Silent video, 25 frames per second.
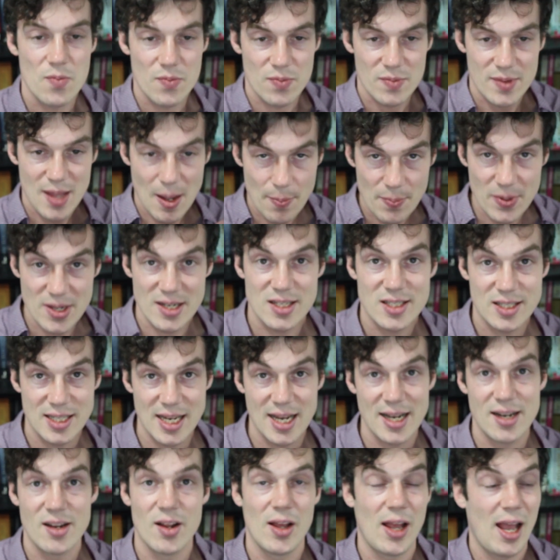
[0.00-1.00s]
That being
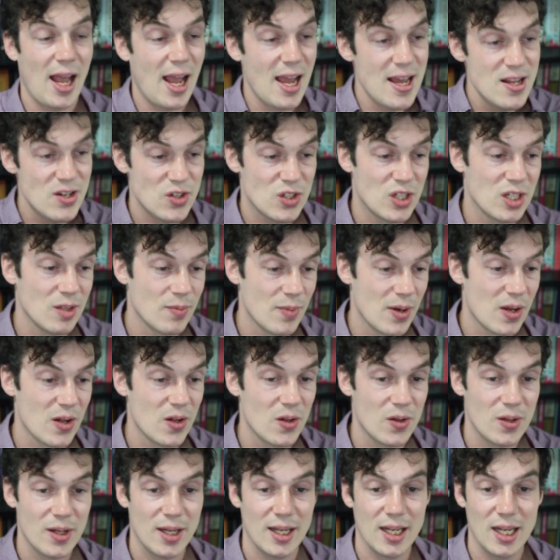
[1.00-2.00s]
said,
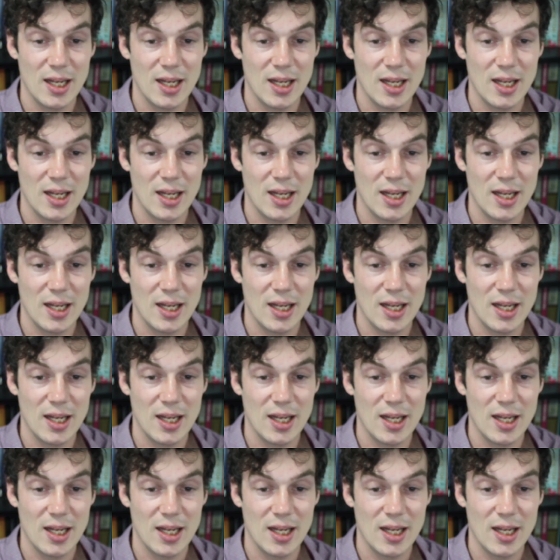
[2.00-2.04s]
HTML,